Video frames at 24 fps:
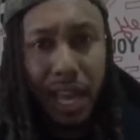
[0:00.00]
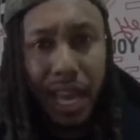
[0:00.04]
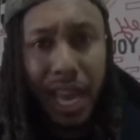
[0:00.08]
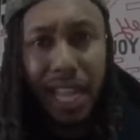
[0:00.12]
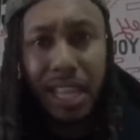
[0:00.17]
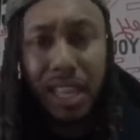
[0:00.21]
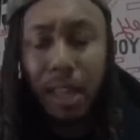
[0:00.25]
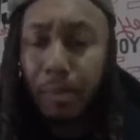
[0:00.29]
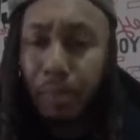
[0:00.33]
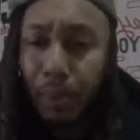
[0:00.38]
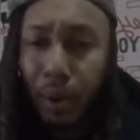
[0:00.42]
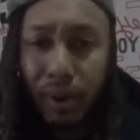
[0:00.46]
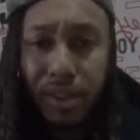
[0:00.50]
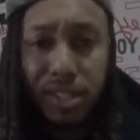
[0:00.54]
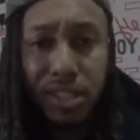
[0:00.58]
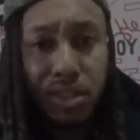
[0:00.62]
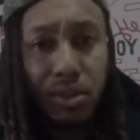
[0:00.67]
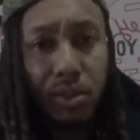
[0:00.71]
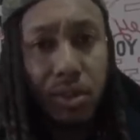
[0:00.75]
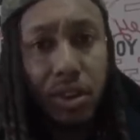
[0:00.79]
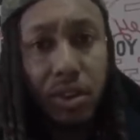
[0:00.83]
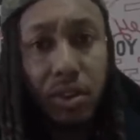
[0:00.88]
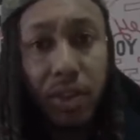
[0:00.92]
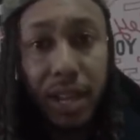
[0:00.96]
ain't the
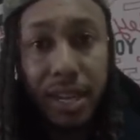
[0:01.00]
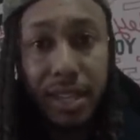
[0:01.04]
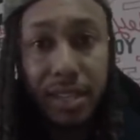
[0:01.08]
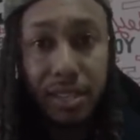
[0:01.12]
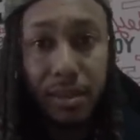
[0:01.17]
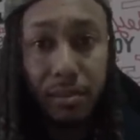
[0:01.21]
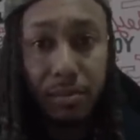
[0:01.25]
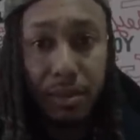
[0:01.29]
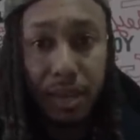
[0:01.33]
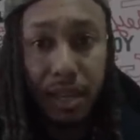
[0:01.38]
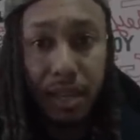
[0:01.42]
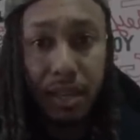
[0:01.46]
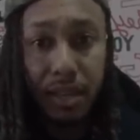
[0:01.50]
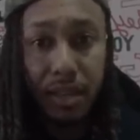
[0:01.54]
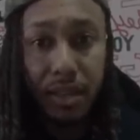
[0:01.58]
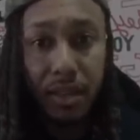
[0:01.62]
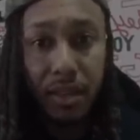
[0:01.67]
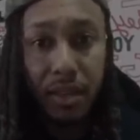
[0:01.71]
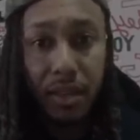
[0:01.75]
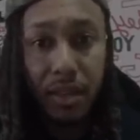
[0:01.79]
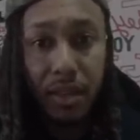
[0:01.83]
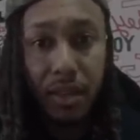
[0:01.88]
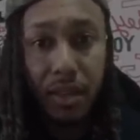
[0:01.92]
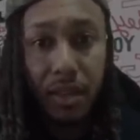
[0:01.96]
person you were created to be.
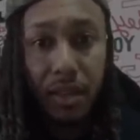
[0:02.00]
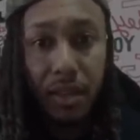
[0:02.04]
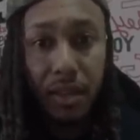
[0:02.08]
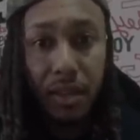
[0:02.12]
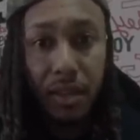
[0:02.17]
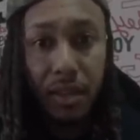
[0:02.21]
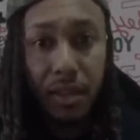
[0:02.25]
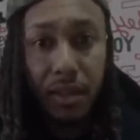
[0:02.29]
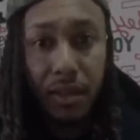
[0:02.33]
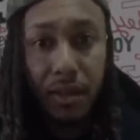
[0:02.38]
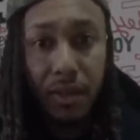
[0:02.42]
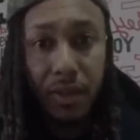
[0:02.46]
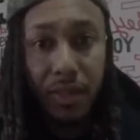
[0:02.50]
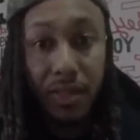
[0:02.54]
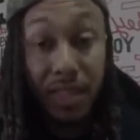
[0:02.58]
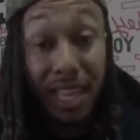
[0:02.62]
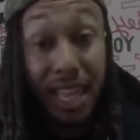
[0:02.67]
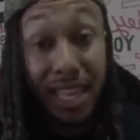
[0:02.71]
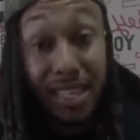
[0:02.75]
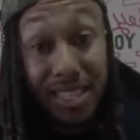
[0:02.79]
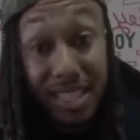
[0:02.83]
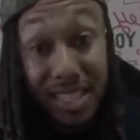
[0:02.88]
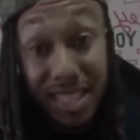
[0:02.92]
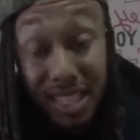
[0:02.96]

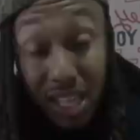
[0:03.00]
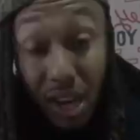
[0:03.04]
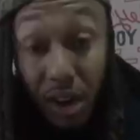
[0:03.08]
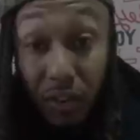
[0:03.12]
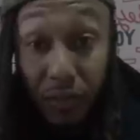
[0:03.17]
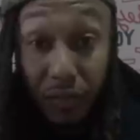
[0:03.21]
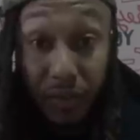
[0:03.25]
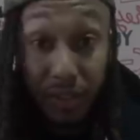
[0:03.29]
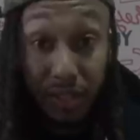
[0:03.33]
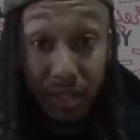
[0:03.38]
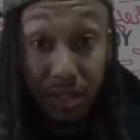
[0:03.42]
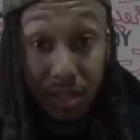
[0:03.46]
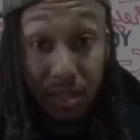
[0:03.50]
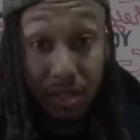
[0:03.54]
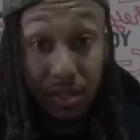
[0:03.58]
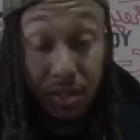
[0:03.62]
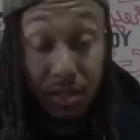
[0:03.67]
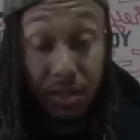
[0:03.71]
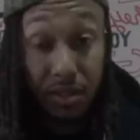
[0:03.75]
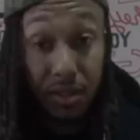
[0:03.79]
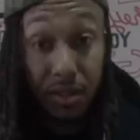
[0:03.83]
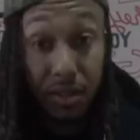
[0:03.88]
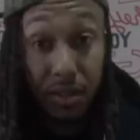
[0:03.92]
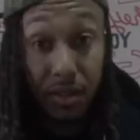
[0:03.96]
That's selfish.
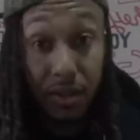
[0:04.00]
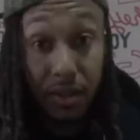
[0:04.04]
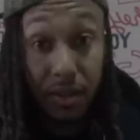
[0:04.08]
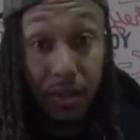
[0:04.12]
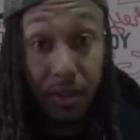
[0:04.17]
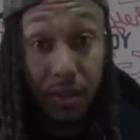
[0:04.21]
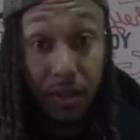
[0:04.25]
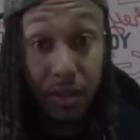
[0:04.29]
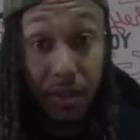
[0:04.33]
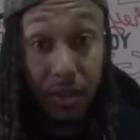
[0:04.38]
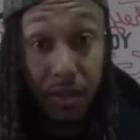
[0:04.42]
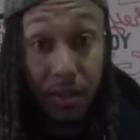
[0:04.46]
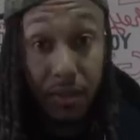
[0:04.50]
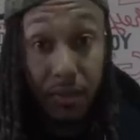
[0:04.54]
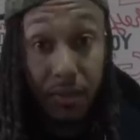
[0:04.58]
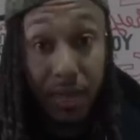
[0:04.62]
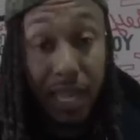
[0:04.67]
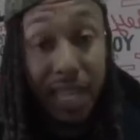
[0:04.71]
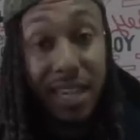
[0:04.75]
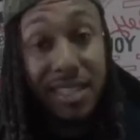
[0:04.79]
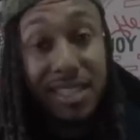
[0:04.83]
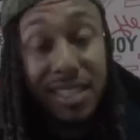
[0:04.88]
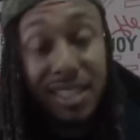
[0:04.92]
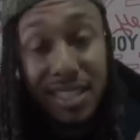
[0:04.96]

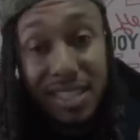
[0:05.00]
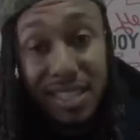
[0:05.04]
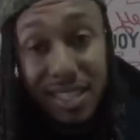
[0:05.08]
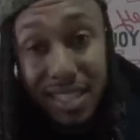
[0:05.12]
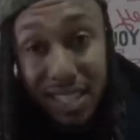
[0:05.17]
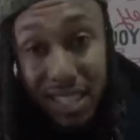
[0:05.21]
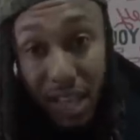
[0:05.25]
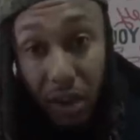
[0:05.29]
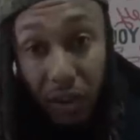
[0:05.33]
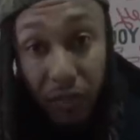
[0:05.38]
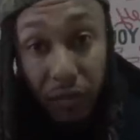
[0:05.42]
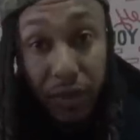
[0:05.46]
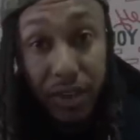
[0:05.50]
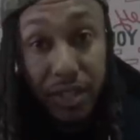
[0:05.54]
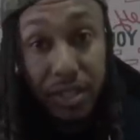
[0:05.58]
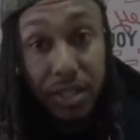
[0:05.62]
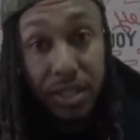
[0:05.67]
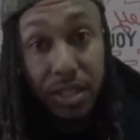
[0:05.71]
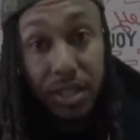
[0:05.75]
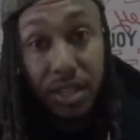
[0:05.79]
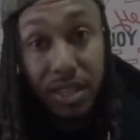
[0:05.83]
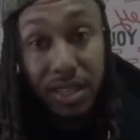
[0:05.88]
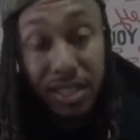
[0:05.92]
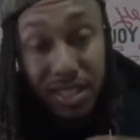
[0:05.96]
That is a
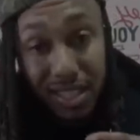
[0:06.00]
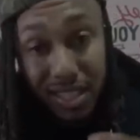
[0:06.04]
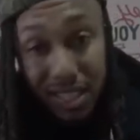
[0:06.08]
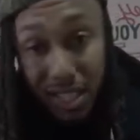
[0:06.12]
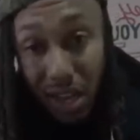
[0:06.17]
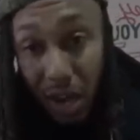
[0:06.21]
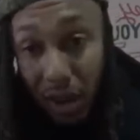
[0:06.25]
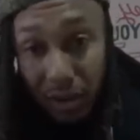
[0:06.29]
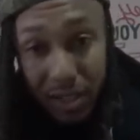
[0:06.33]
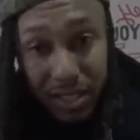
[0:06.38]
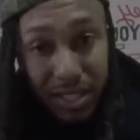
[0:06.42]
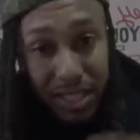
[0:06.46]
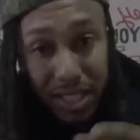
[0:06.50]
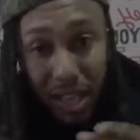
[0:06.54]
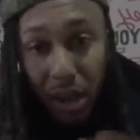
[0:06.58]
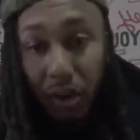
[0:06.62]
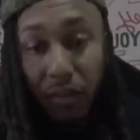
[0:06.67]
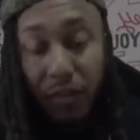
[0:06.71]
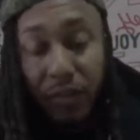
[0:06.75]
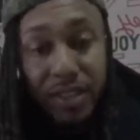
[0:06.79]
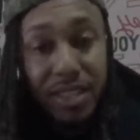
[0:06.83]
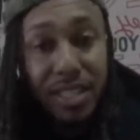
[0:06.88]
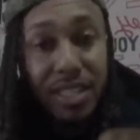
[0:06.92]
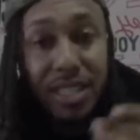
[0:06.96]
selfish
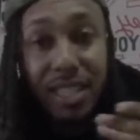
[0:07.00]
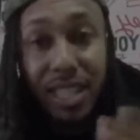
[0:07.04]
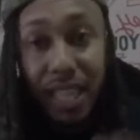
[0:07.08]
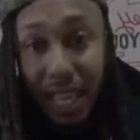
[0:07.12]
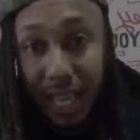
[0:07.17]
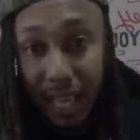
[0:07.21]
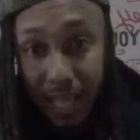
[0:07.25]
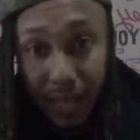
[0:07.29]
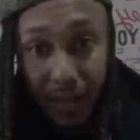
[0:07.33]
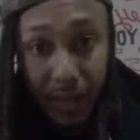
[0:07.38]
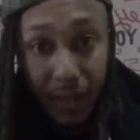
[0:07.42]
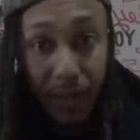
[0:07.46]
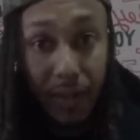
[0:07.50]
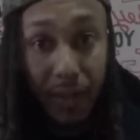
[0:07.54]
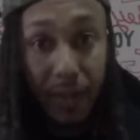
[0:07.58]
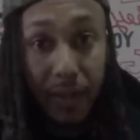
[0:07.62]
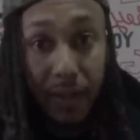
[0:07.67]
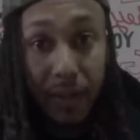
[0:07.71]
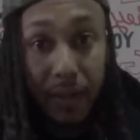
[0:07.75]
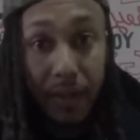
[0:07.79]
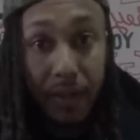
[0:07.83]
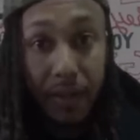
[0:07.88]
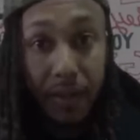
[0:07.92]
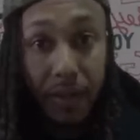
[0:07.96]
thing.
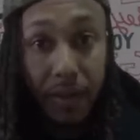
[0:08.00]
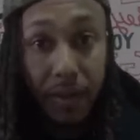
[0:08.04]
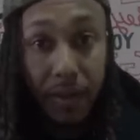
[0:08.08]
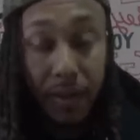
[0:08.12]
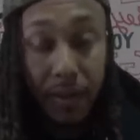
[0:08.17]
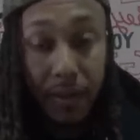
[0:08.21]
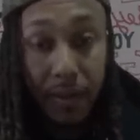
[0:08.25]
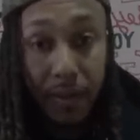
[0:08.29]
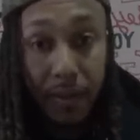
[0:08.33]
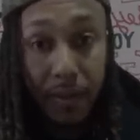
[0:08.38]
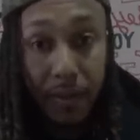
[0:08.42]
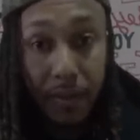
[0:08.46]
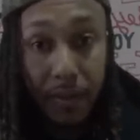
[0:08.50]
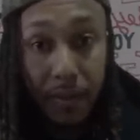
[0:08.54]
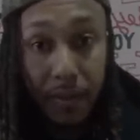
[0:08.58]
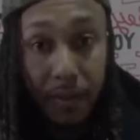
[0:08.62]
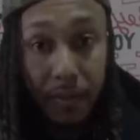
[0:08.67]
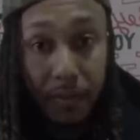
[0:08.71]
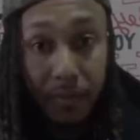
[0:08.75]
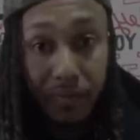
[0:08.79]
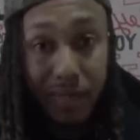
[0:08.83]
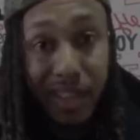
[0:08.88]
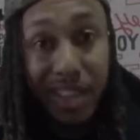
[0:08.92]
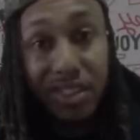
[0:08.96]

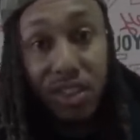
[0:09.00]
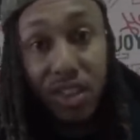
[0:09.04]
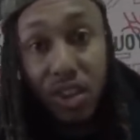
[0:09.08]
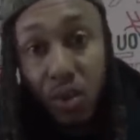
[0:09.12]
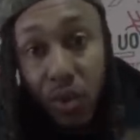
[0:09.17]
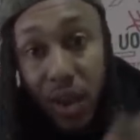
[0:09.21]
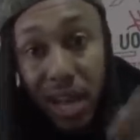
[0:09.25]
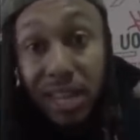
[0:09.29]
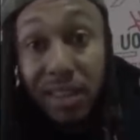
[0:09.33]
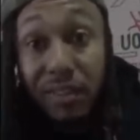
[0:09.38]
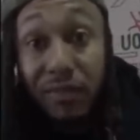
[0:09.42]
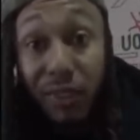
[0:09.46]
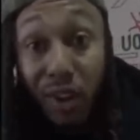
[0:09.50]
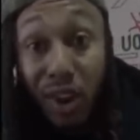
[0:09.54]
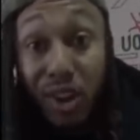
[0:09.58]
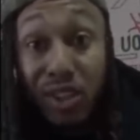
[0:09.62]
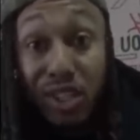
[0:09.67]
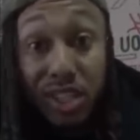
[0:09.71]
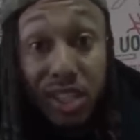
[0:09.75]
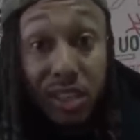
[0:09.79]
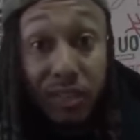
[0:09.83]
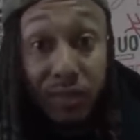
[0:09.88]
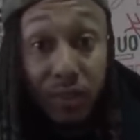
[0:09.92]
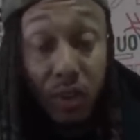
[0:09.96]
There's a greater
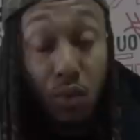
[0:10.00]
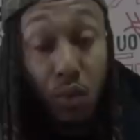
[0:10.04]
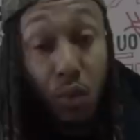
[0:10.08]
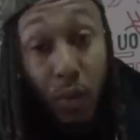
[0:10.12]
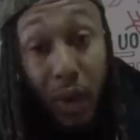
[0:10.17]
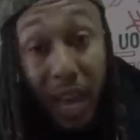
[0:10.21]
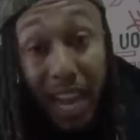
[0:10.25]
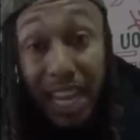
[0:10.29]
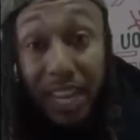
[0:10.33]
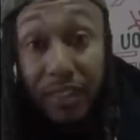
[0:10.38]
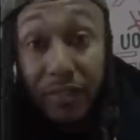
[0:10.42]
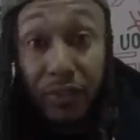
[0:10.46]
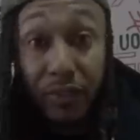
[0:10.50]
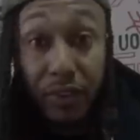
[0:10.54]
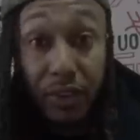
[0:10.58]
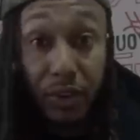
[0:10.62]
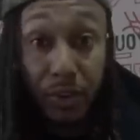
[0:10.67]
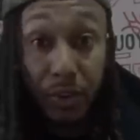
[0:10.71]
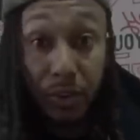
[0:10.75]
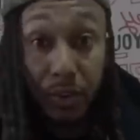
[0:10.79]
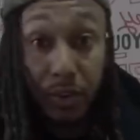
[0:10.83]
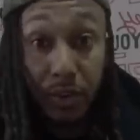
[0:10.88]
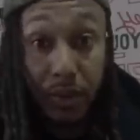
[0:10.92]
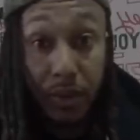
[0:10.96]
version of you waiting for
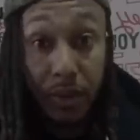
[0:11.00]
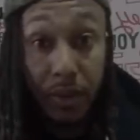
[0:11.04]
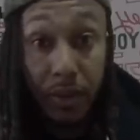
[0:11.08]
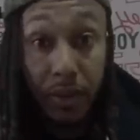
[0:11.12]
you,